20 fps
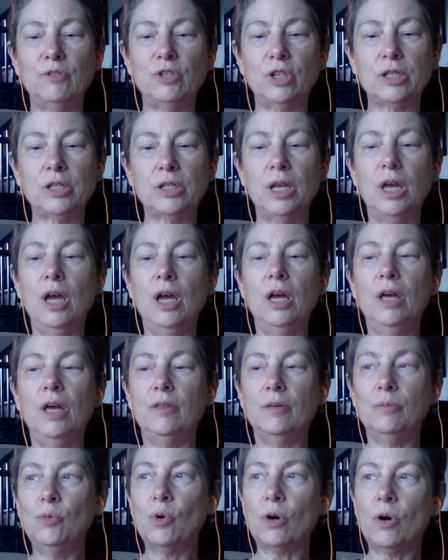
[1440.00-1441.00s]
objects,
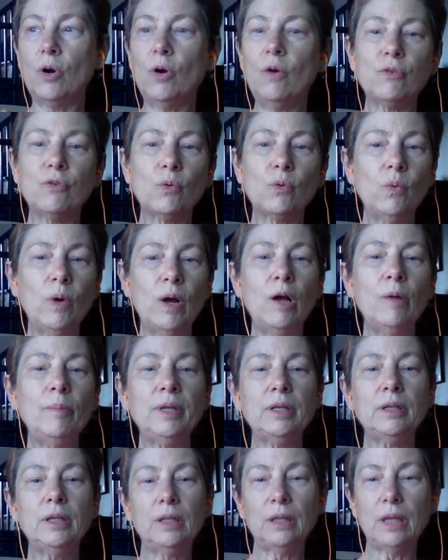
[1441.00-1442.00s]
the more
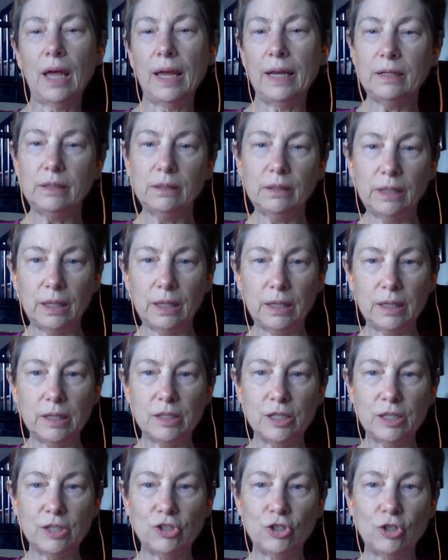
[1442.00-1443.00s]
overwhelmingly likely it
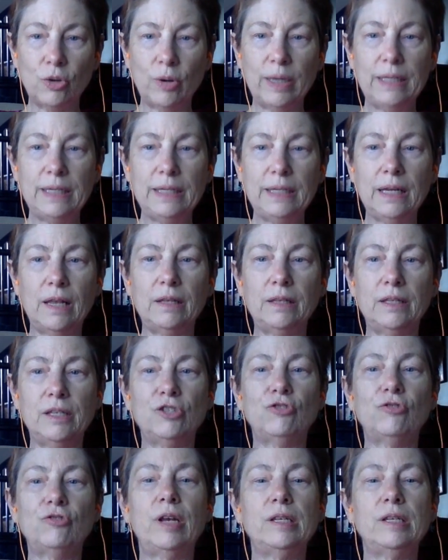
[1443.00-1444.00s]
is that you're going to get
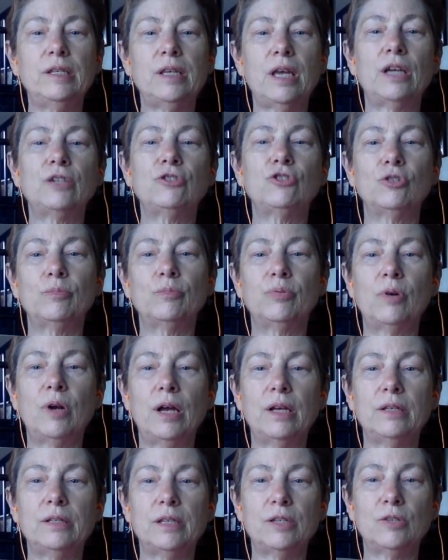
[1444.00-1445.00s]
this transactional
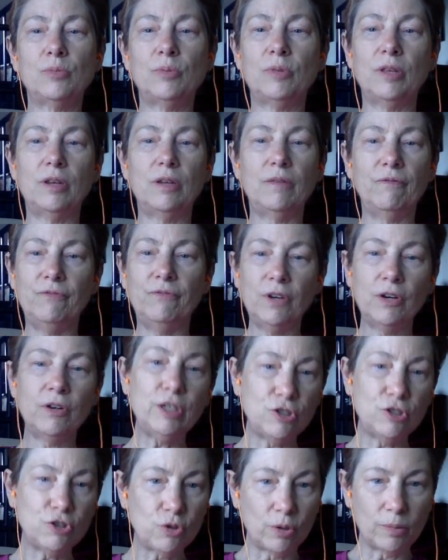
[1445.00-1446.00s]
process within a
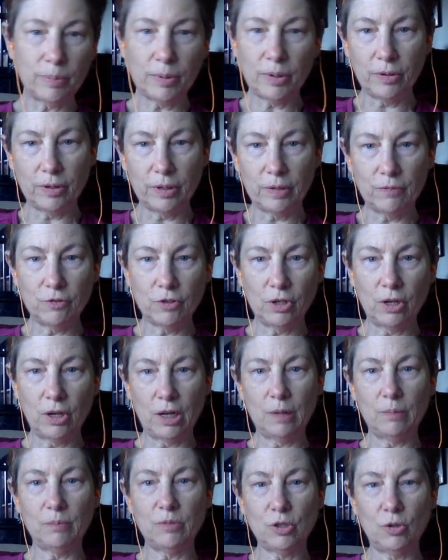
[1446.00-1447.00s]
very short period of
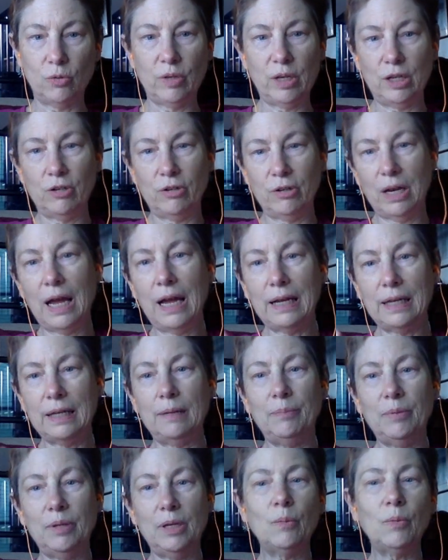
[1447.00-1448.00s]
time, so that you're not going
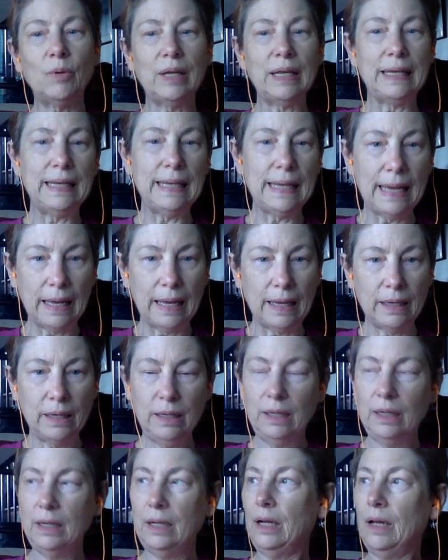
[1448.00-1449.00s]
to be able to get